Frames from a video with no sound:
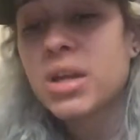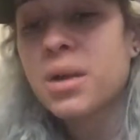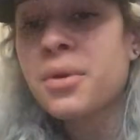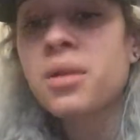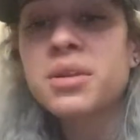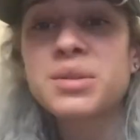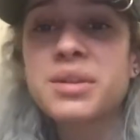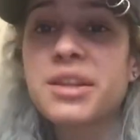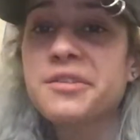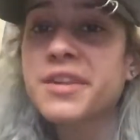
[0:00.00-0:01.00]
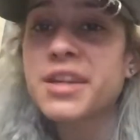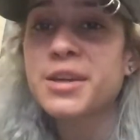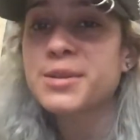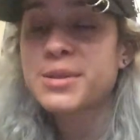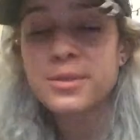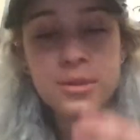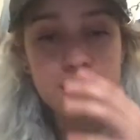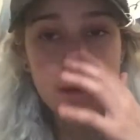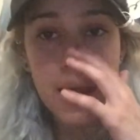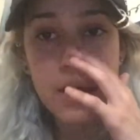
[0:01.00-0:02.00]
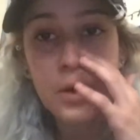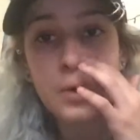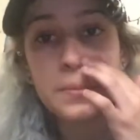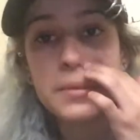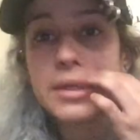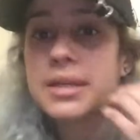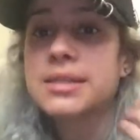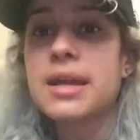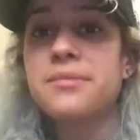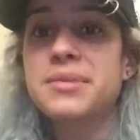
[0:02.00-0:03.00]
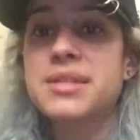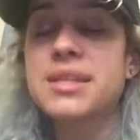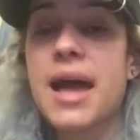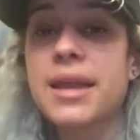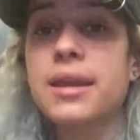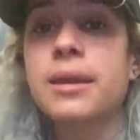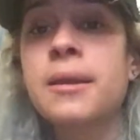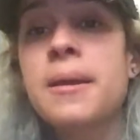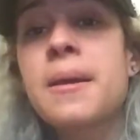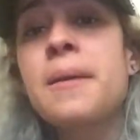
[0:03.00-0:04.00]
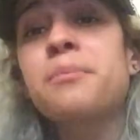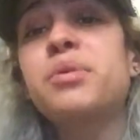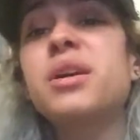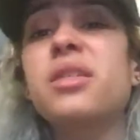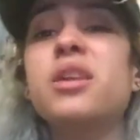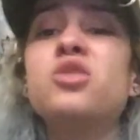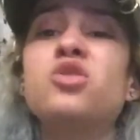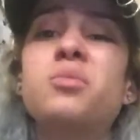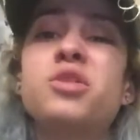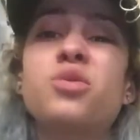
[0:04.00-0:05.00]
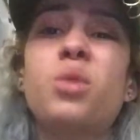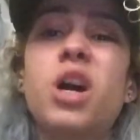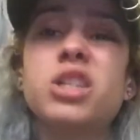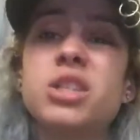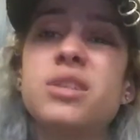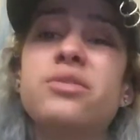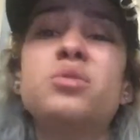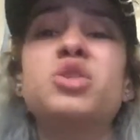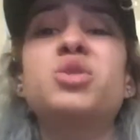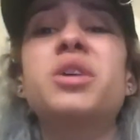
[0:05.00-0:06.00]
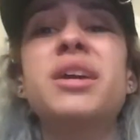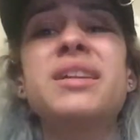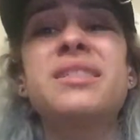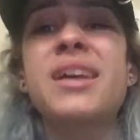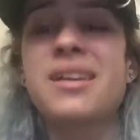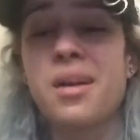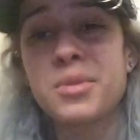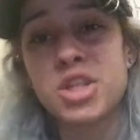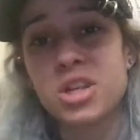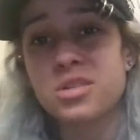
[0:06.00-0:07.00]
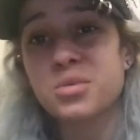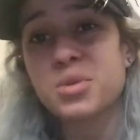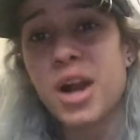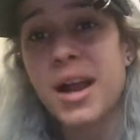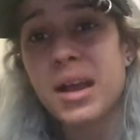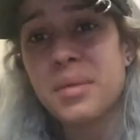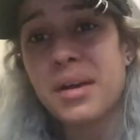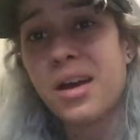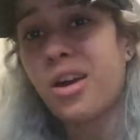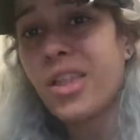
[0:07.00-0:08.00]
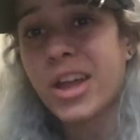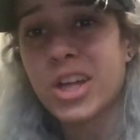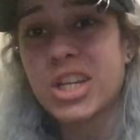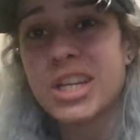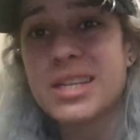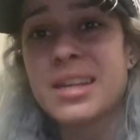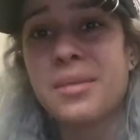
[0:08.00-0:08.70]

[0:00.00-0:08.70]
I'll probably do another video soon, I hope, because I've been slacking. But thank you so much for watching. If you enjoyed, like, comment, share, and subscribe, all that goodness.